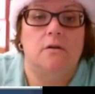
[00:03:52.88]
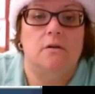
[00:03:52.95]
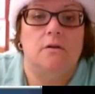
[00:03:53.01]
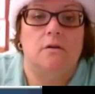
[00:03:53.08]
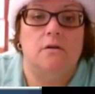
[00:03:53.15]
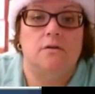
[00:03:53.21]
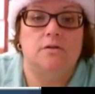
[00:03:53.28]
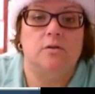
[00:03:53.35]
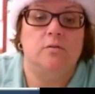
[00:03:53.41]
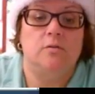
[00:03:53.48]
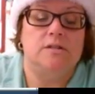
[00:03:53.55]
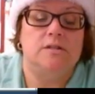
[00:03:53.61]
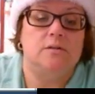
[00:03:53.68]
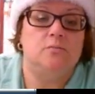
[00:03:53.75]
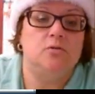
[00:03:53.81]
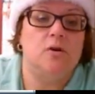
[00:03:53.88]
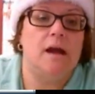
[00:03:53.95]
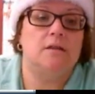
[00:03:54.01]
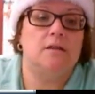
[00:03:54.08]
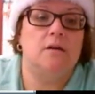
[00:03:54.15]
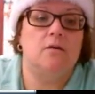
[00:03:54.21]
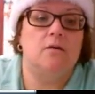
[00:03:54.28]
So we
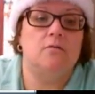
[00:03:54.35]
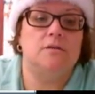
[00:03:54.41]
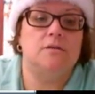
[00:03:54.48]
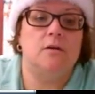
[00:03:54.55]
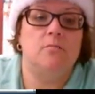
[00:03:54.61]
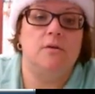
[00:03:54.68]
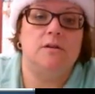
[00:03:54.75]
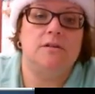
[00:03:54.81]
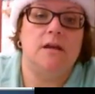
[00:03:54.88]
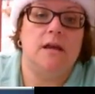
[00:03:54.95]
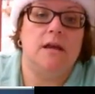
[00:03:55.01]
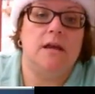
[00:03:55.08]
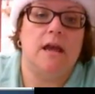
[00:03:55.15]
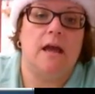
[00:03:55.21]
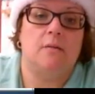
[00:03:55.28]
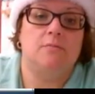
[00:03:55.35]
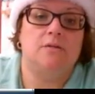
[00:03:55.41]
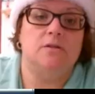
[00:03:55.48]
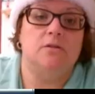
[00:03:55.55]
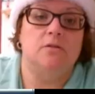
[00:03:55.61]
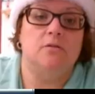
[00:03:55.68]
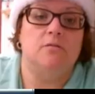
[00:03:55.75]
subtract those and we take
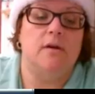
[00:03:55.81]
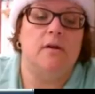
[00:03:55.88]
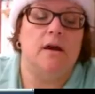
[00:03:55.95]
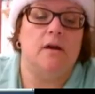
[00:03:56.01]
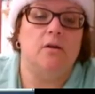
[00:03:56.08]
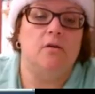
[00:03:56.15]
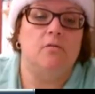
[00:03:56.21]
absolute value.